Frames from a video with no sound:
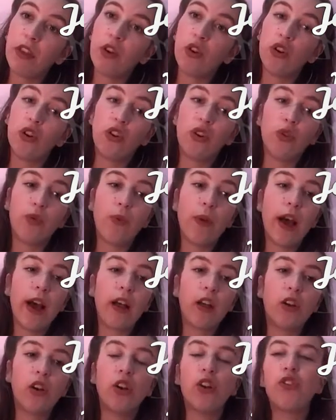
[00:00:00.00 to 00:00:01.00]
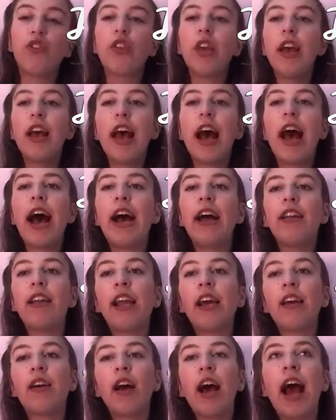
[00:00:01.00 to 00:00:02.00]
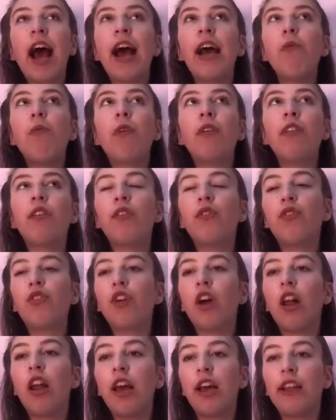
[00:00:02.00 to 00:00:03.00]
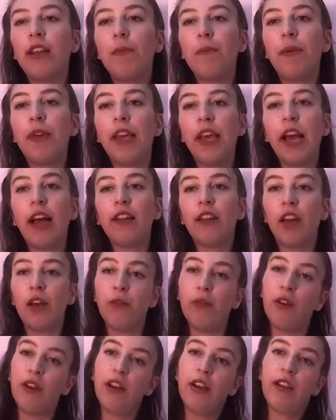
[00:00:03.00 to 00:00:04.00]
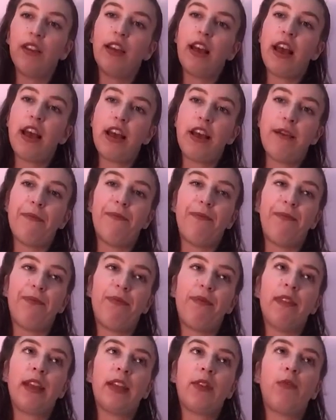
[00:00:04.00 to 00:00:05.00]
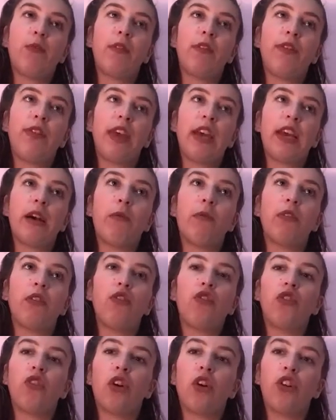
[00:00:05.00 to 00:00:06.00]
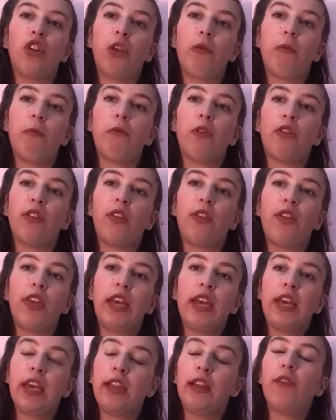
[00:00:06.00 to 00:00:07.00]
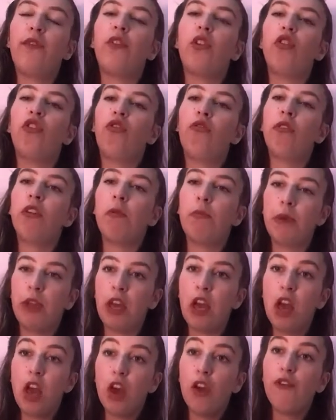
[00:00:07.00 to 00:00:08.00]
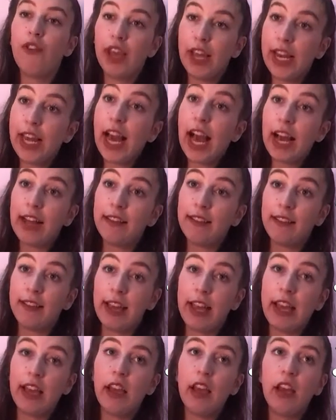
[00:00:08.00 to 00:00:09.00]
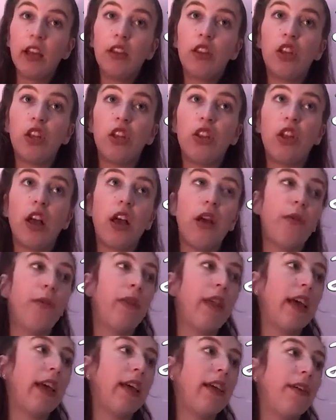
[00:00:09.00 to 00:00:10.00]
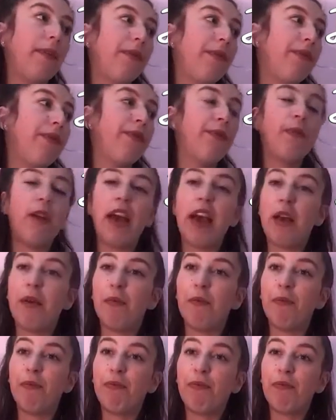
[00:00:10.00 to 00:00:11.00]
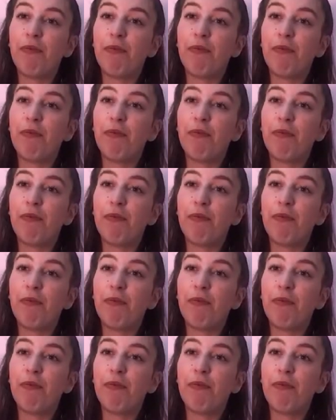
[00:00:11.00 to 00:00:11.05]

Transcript: good as well, because I want to start learning piano. That's one thing I want to start doing, because I think in the future it'll be really handy to know like the